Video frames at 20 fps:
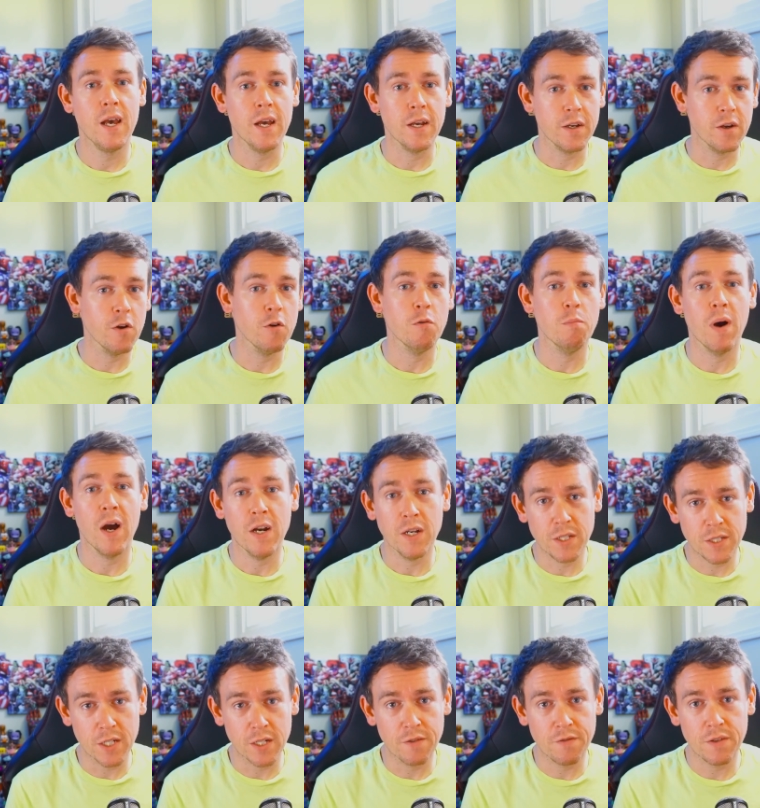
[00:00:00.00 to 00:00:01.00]
and go and buy
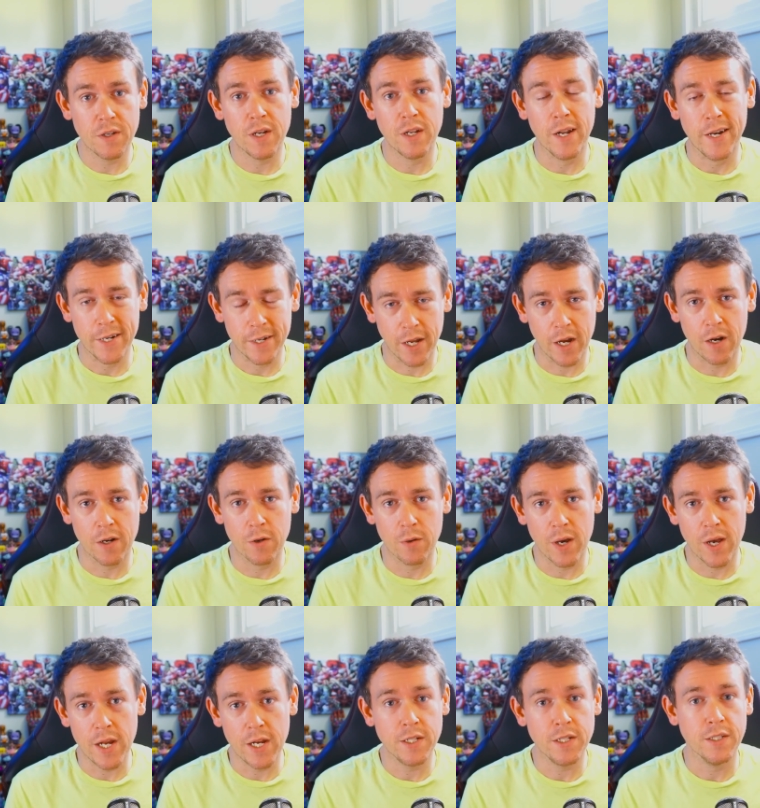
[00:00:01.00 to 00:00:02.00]
yourself an
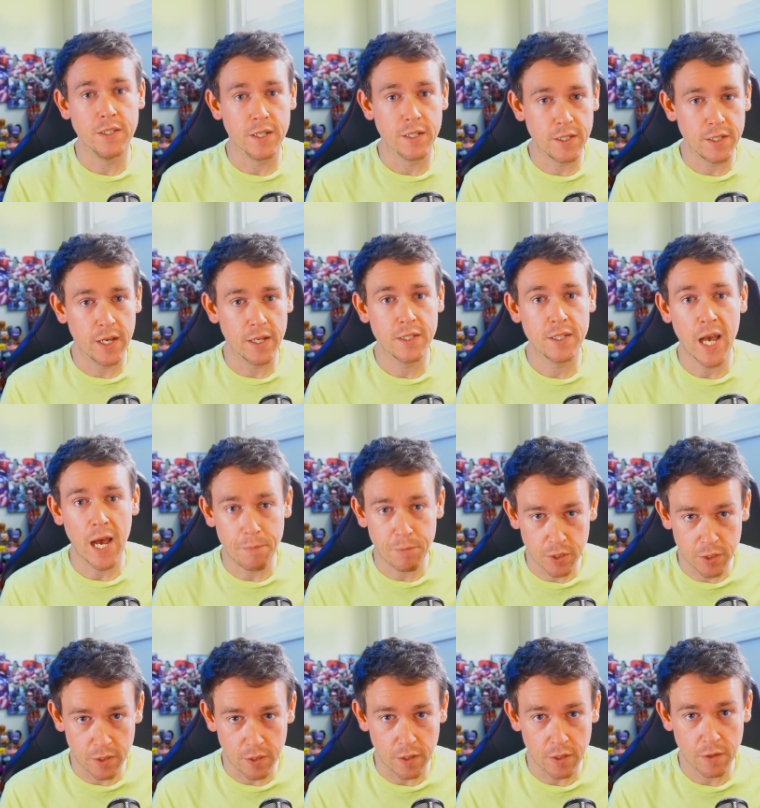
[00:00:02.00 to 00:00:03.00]
Elgato HD60S
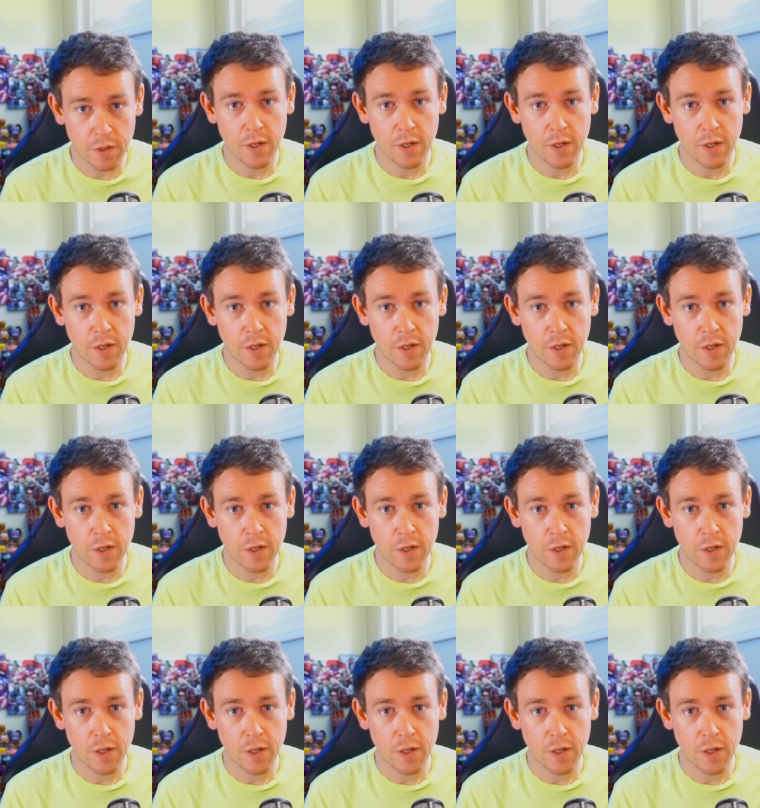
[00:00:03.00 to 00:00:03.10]
capture card.